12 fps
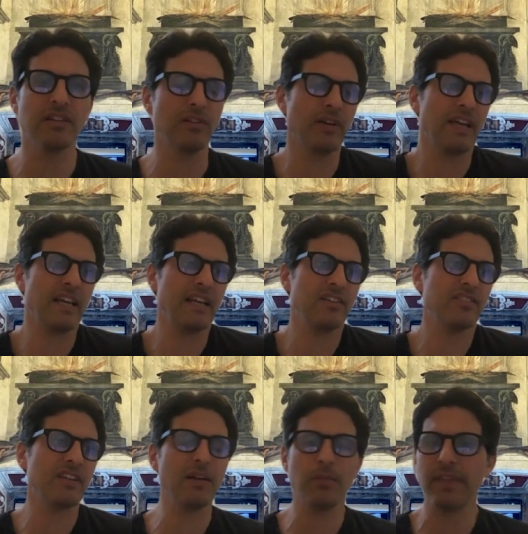look at it as
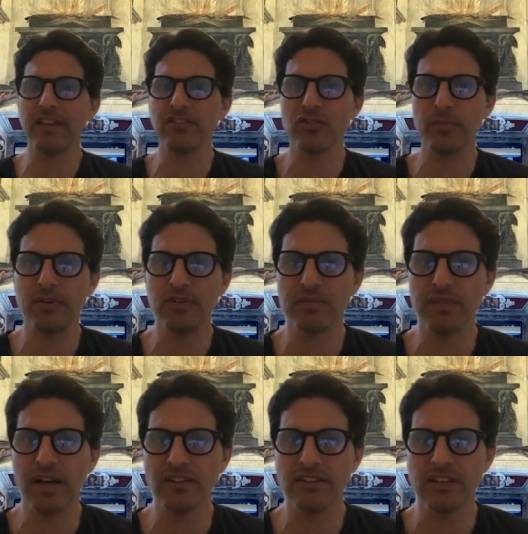saying, well, that's just a bunch of
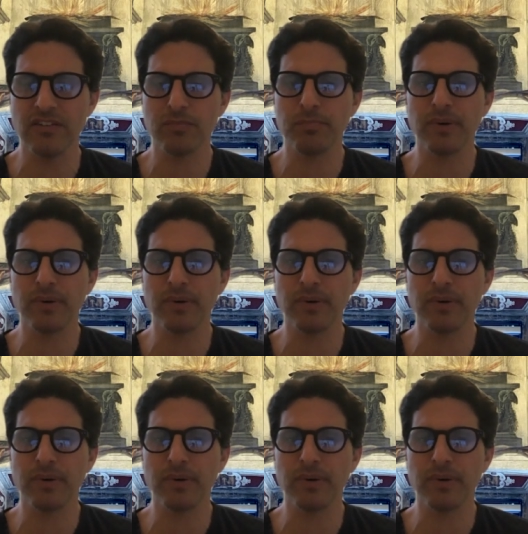nonsense.